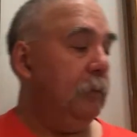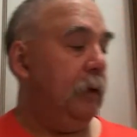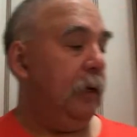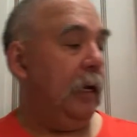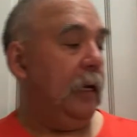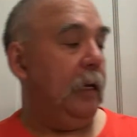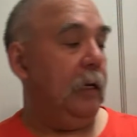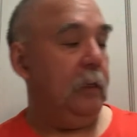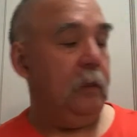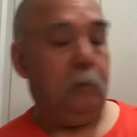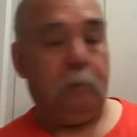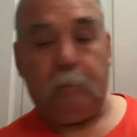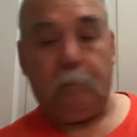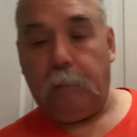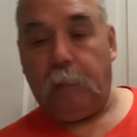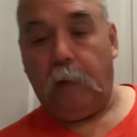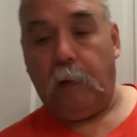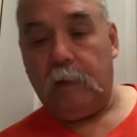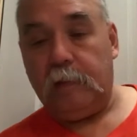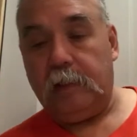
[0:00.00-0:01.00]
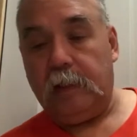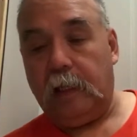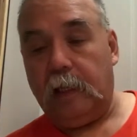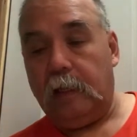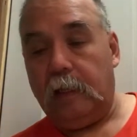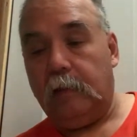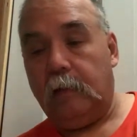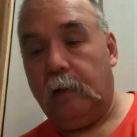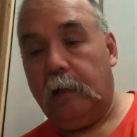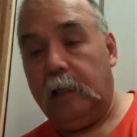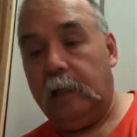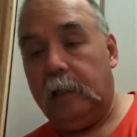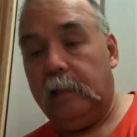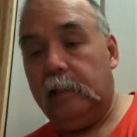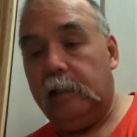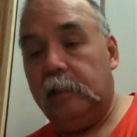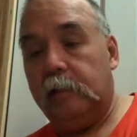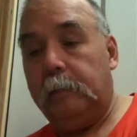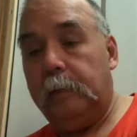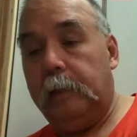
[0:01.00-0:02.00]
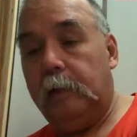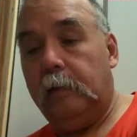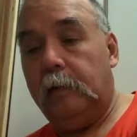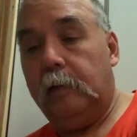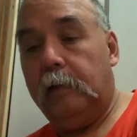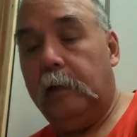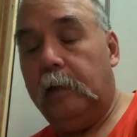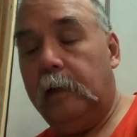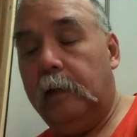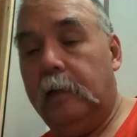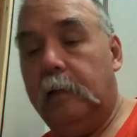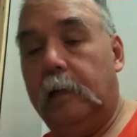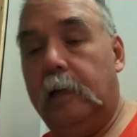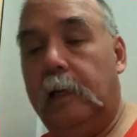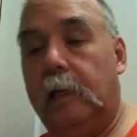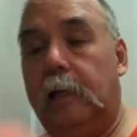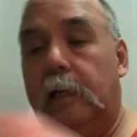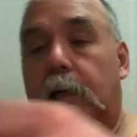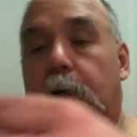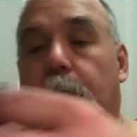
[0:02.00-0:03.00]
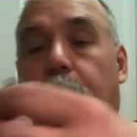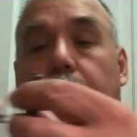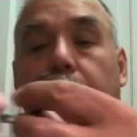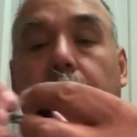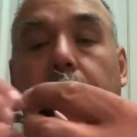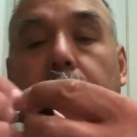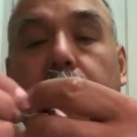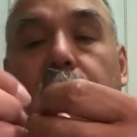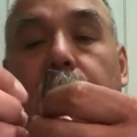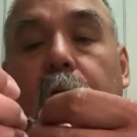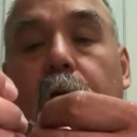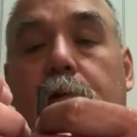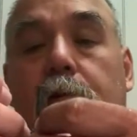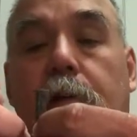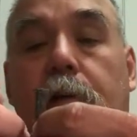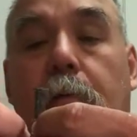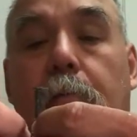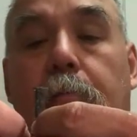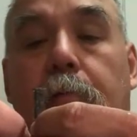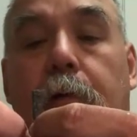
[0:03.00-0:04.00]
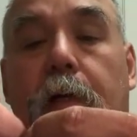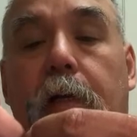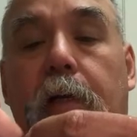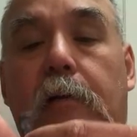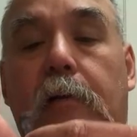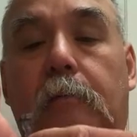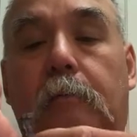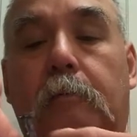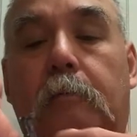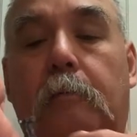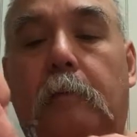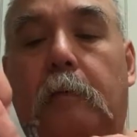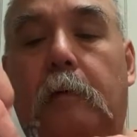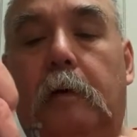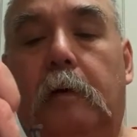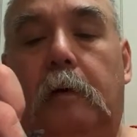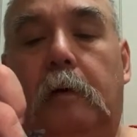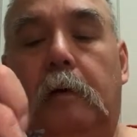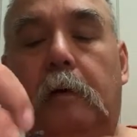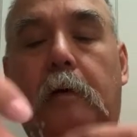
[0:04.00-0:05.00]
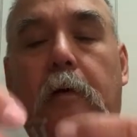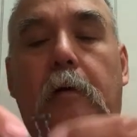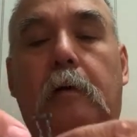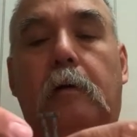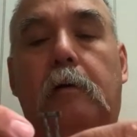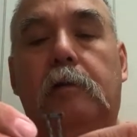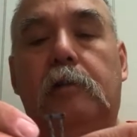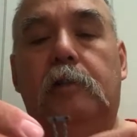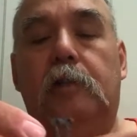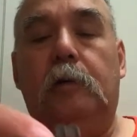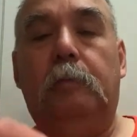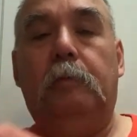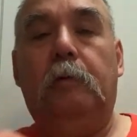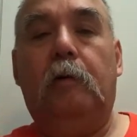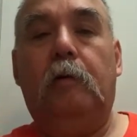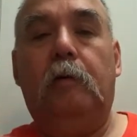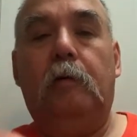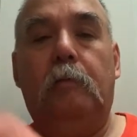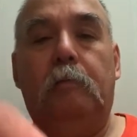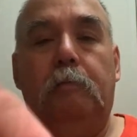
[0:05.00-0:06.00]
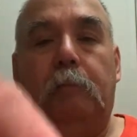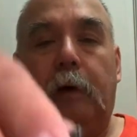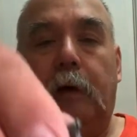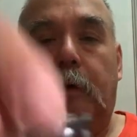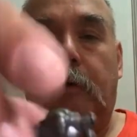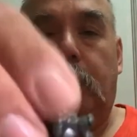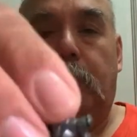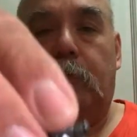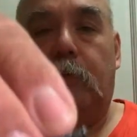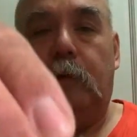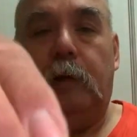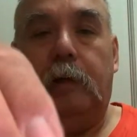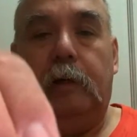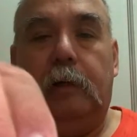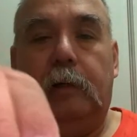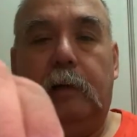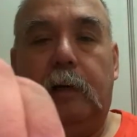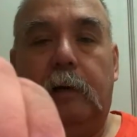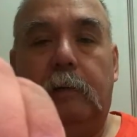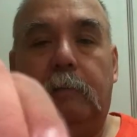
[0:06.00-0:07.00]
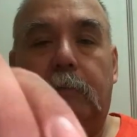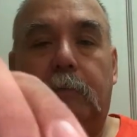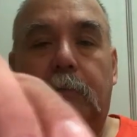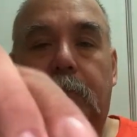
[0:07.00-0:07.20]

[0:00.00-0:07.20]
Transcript: getting the parts together and getting the speeder done. And here we got a first complete super battle droid. Look at him.